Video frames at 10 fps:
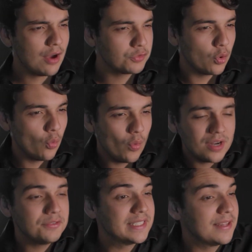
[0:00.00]
But Alvaro,
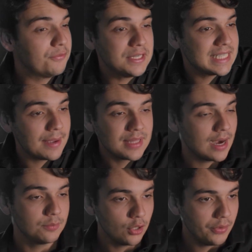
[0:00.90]
what if it's the first time
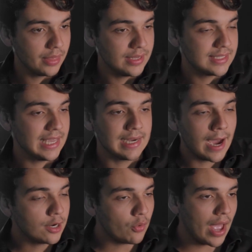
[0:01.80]
that I'm doing this and
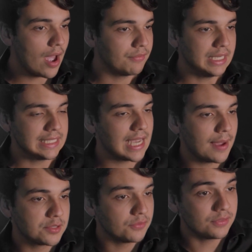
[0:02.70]
I don't have any
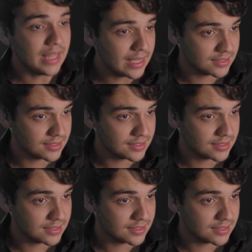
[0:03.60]
types of